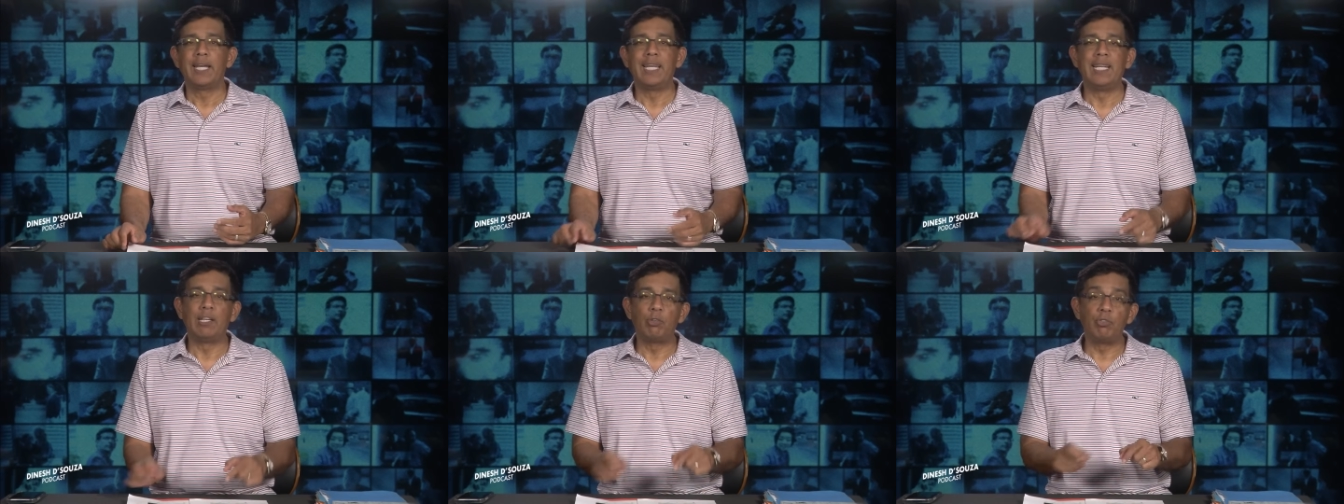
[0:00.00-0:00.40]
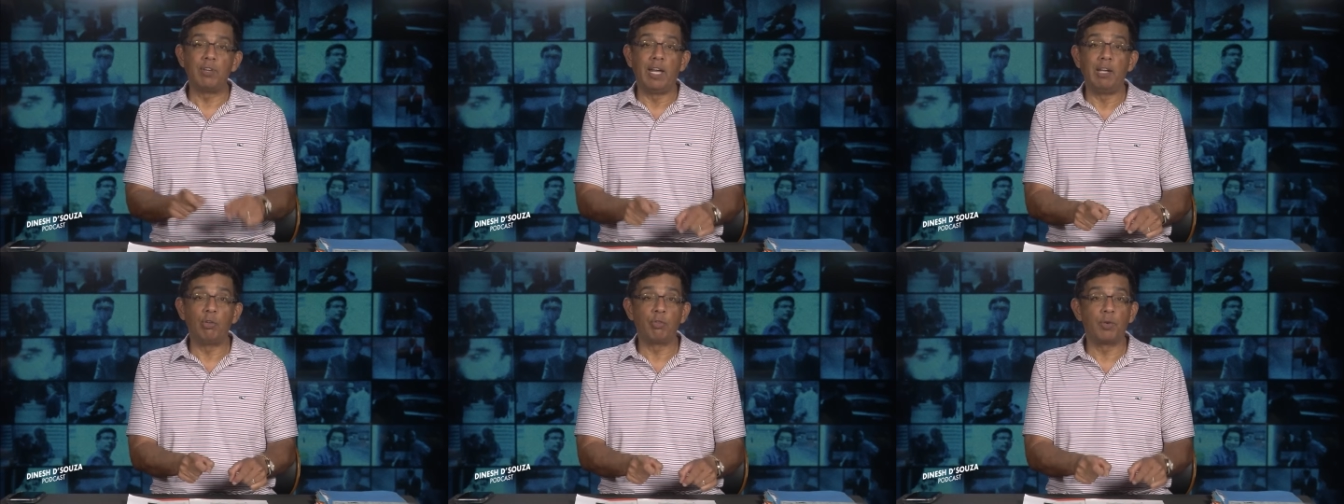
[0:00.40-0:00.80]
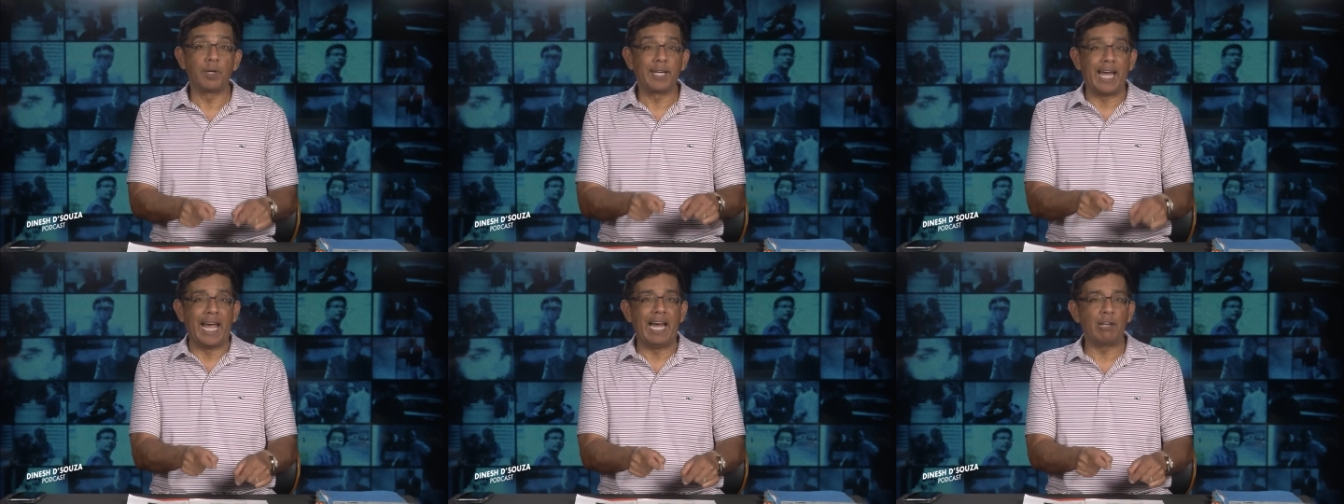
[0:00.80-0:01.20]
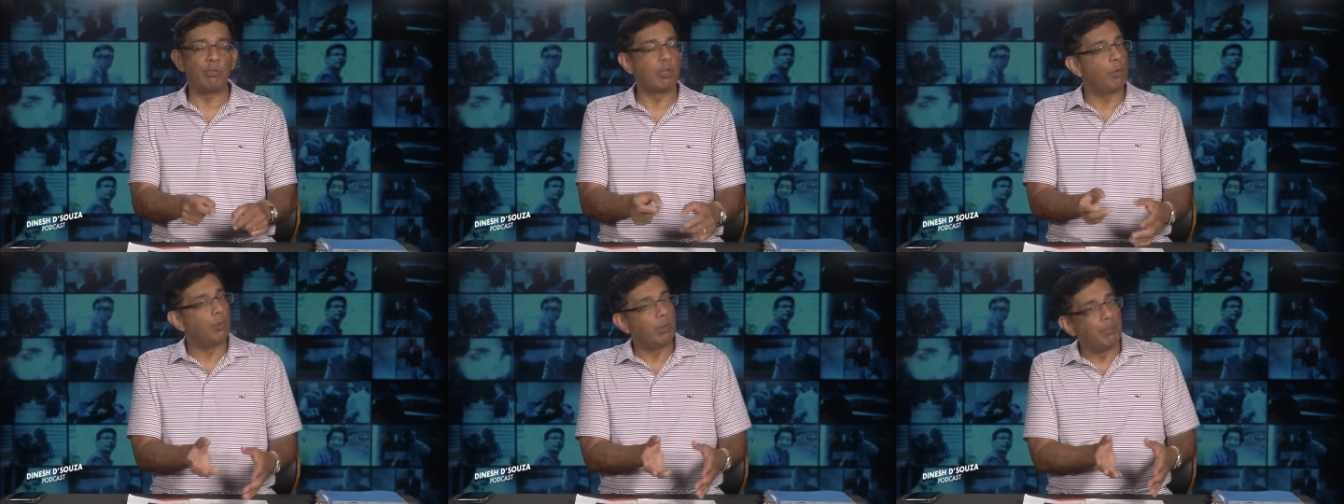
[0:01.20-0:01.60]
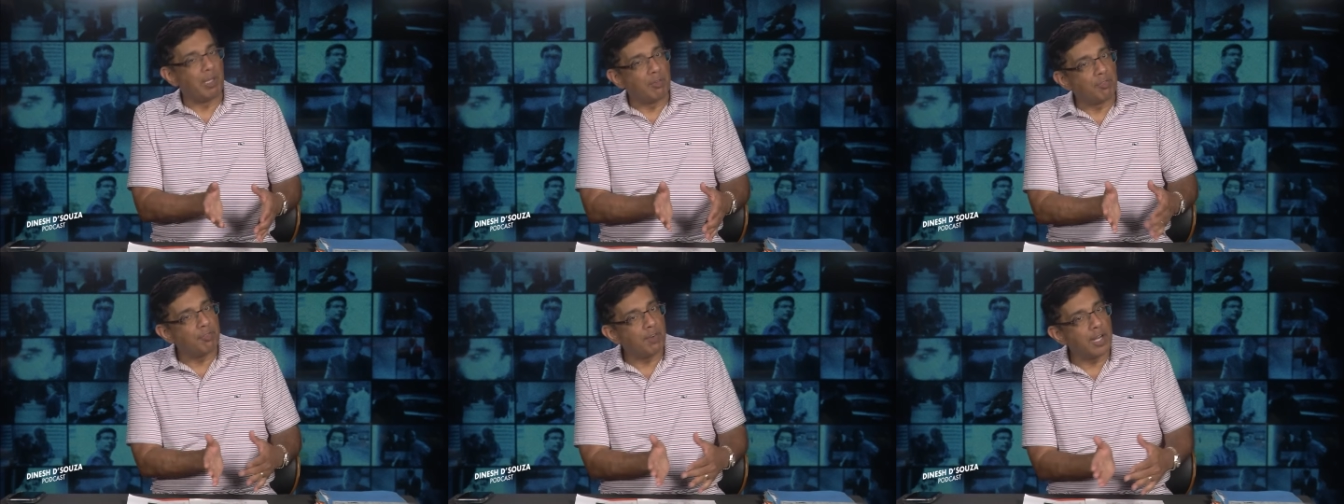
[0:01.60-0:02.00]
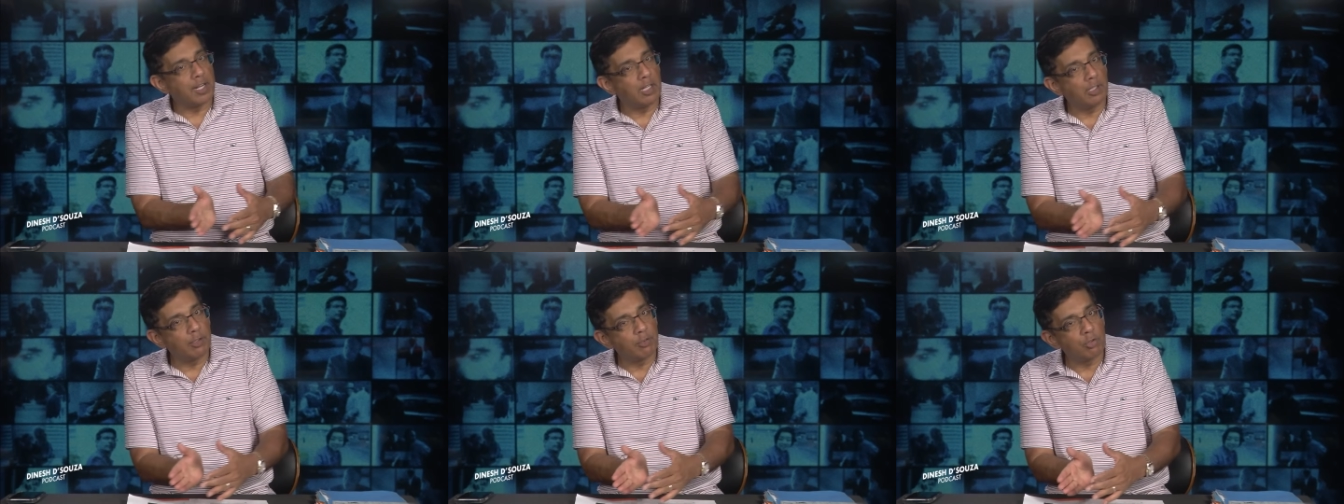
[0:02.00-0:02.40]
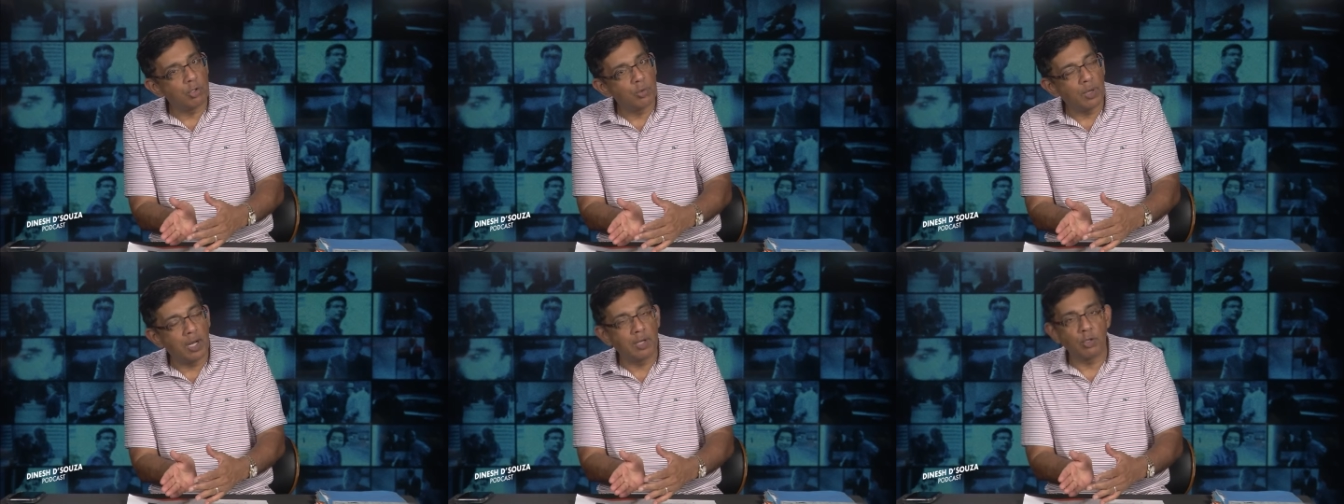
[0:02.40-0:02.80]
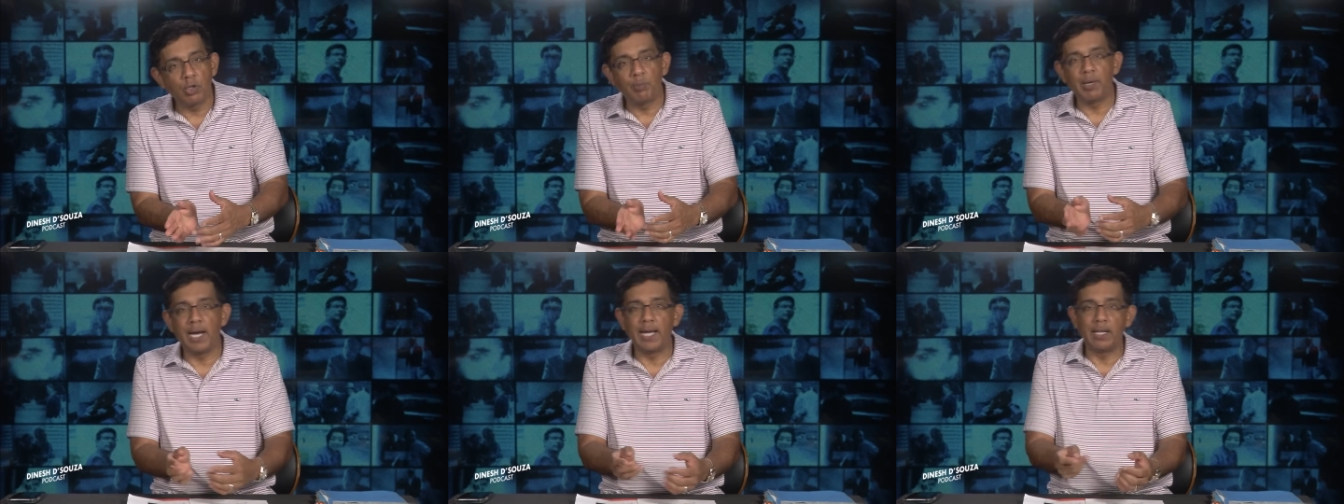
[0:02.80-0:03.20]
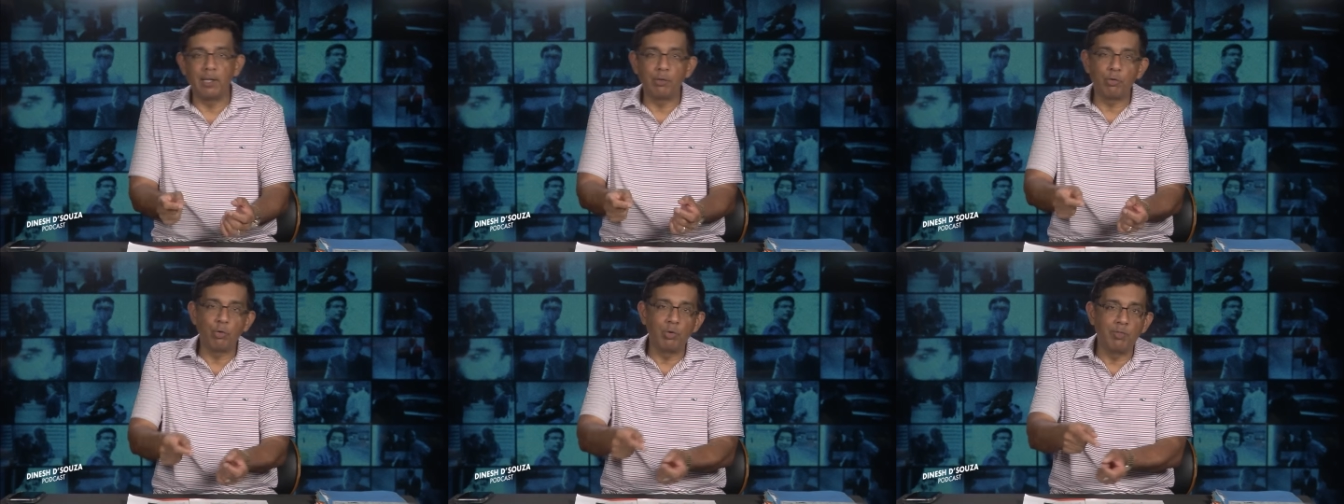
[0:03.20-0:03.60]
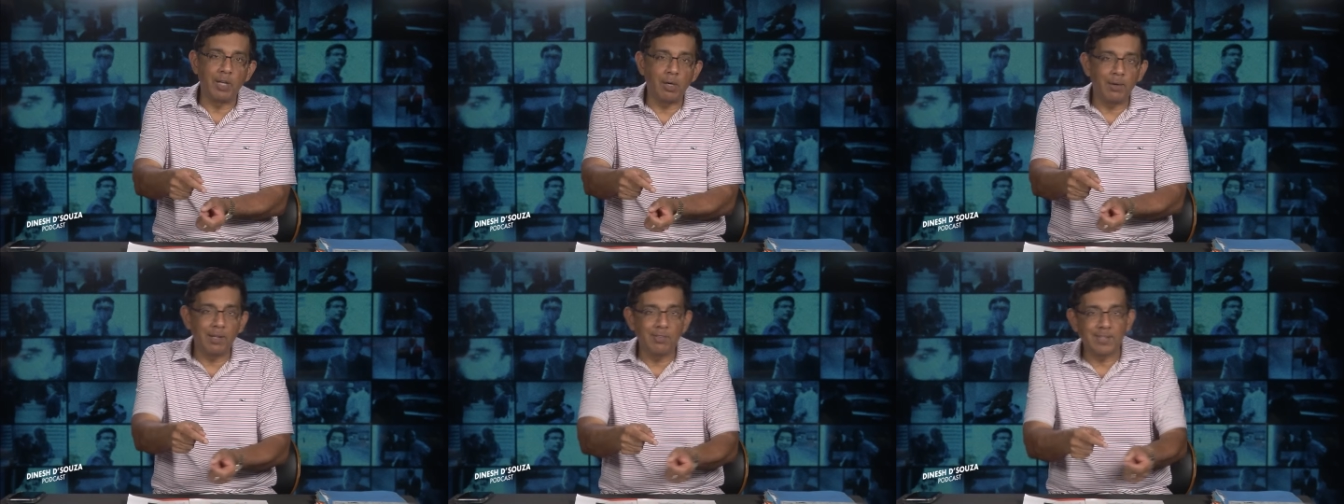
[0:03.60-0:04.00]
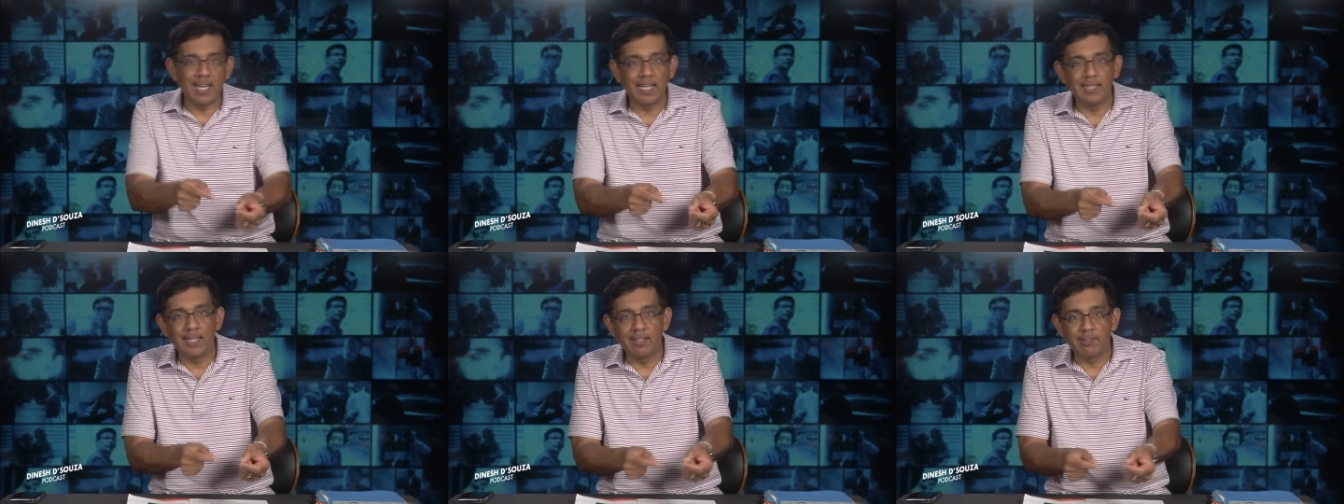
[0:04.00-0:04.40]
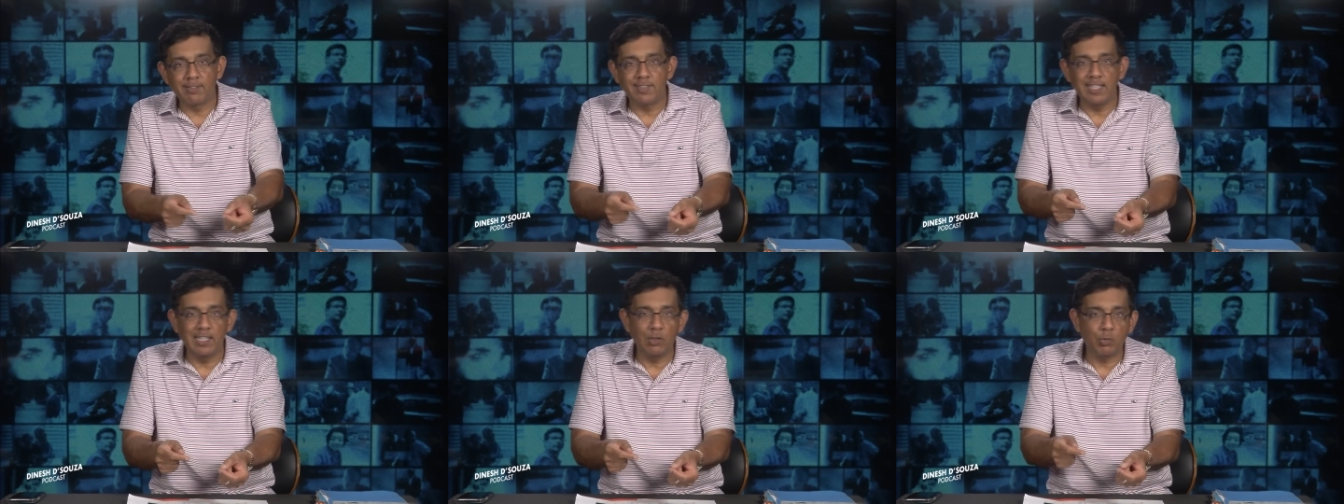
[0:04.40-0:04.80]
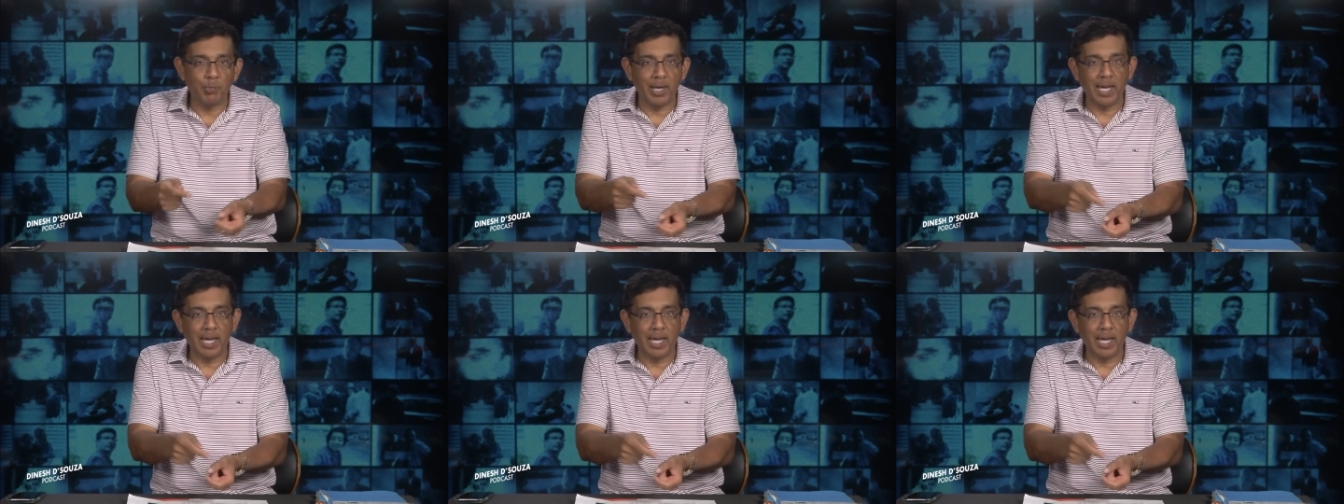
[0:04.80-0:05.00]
in exchange for cash that will be funneled through Hunter Biden through various LLCs,